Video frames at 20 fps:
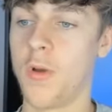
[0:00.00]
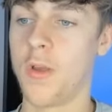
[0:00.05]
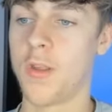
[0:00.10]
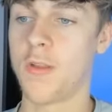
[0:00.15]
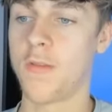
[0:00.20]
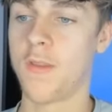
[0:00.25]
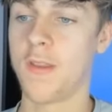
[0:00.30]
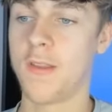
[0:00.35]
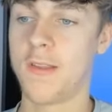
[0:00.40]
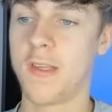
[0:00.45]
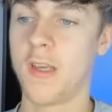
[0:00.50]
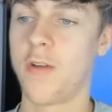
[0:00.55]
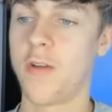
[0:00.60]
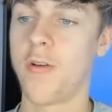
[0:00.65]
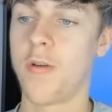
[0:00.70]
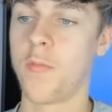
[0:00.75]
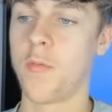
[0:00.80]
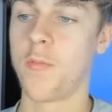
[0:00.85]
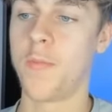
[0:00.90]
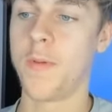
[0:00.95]
in which the
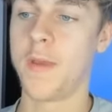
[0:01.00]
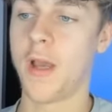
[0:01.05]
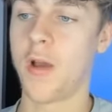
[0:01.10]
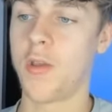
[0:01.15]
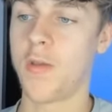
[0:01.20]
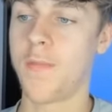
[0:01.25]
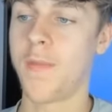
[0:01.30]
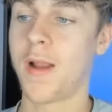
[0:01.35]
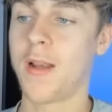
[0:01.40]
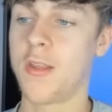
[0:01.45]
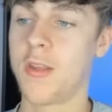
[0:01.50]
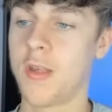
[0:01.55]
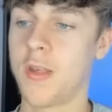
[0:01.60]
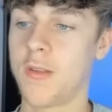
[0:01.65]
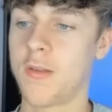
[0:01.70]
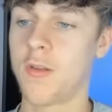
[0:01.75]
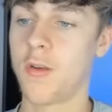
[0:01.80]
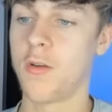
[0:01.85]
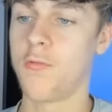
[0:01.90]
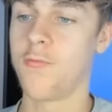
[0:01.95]
CRM would be how you manage
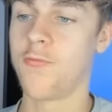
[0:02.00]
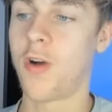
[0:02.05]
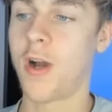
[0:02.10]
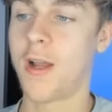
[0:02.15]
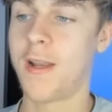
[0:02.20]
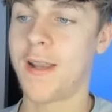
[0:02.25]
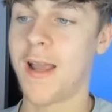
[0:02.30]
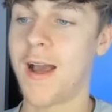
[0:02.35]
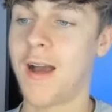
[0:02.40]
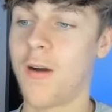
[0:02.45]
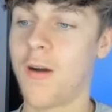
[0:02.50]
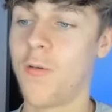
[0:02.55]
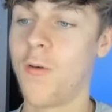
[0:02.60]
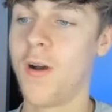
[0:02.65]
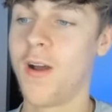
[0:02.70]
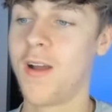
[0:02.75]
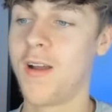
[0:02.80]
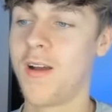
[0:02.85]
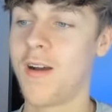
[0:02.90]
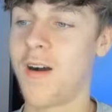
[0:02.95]
it. So right
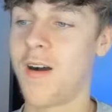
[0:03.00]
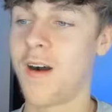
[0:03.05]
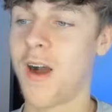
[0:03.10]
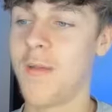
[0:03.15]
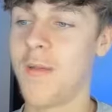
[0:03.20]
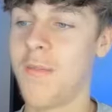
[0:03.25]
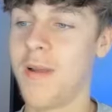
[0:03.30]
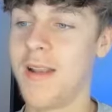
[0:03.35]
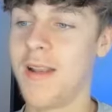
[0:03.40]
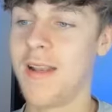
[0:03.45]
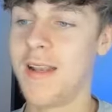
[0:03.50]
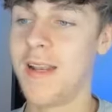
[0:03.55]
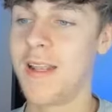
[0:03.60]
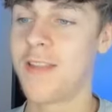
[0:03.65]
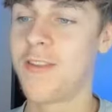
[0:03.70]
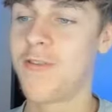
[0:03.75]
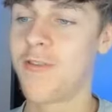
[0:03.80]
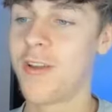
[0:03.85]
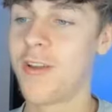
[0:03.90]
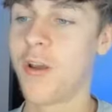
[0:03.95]
now, I'm
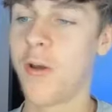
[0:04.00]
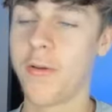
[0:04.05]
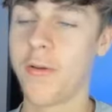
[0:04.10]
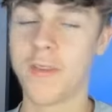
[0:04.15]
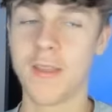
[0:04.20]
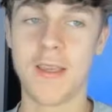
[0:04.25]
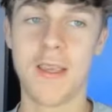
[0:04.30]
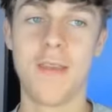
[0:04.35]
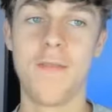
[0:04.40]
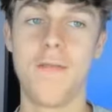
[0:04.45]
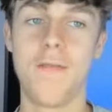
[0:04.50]
literally going to